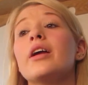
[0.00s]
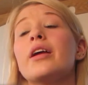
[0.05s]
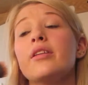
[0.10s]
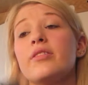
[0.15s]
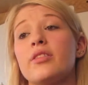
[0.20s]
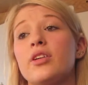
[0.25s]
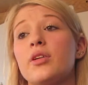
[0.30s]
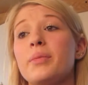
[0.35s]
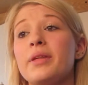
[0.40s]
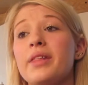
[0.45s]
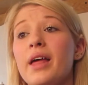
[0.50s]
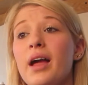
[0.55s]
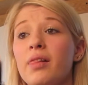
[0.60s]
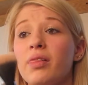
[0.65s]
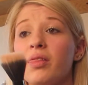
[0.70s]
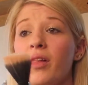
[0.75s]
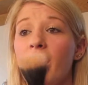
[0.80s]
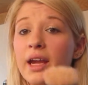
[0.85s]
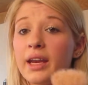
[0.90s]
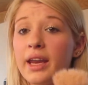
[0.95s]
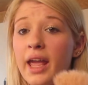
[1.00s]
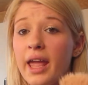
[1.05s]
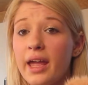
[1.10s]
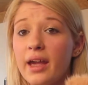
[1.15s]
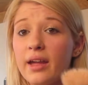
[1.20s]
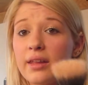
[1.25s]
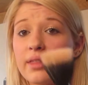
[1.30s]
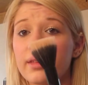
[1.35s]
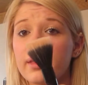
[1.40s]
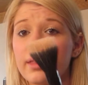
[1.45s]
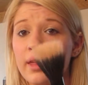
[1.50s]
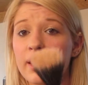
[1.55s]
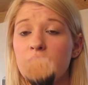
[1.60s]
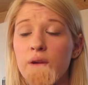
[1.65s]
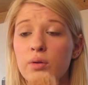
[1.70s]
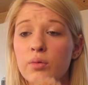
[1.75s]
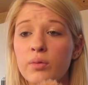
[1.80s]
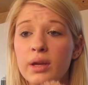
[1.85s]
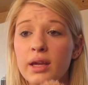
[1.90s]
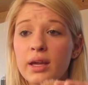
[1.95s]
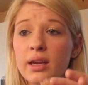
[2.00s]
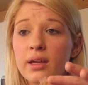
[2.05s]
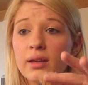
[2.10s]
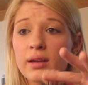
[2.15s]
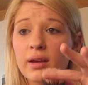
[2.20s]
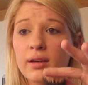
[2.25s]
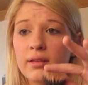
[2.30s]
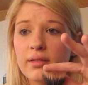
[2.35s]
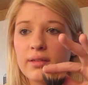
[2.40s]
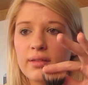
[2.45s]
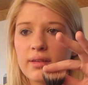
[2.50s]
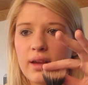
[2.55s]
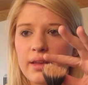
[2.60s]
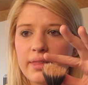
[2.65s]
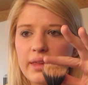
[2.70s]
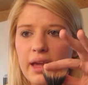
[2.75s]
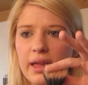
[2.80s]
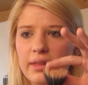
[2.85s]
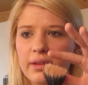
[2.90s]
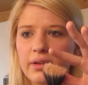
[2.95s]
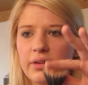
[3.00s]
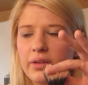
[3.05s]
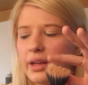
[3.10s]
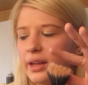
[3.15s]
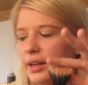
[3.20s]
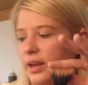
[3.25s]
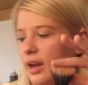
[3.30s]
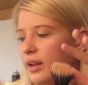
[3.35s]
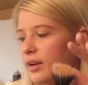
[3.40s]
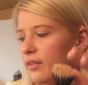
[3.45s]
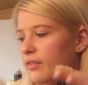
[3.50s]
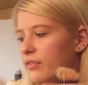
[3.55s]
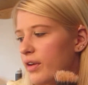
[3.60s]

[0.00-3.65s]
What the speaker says: It's going to be that light hand that you need because it's got that little like kind of